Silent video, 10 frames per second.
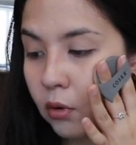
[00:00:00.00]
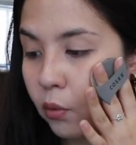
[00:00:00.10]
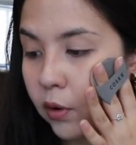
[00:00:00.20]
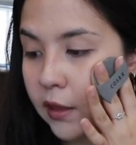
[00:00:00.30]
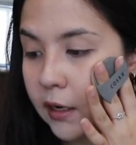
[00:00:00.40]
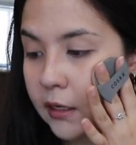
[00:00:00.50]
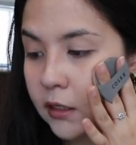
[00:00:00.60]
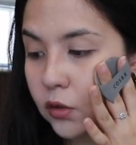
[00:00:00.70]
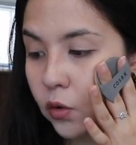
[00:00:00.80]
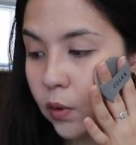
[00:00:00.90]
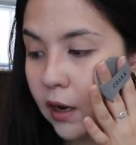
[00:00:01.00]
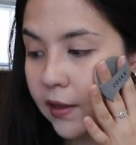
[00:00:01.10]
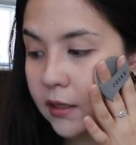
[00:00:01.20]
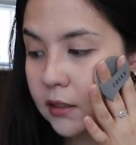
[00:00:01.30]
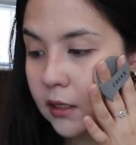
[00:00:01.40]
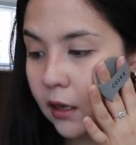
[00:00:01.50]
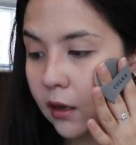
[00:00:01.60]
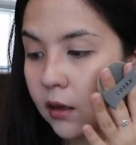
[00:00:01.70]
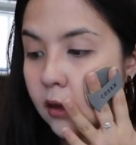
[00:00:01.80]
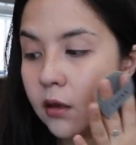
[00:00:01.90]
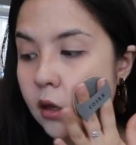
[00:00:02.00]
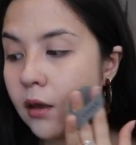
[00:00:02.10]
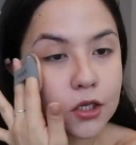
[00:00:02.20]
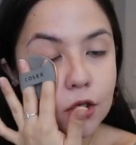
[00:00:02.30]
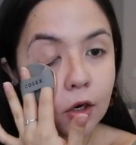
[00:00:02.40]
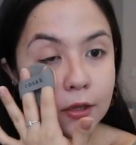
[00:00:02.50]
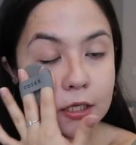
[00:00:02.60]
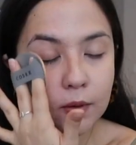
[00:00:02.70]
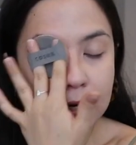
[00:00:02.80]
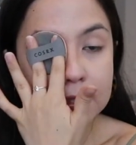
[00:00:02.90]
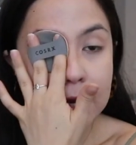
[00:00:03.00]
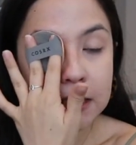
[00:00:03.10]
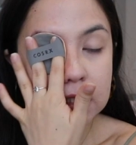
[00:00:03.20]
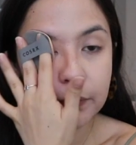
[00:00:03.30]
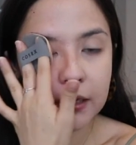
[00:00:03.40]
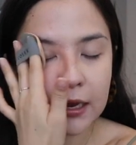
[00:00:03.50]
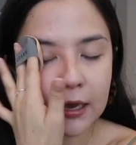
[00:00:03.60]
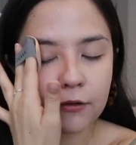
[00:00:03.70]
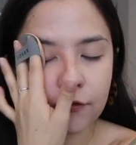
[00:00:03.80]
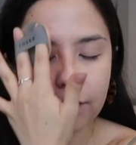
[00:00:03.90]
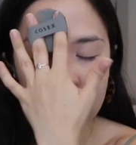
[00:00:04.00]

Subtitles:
what that is or why that's there. So this one is SPF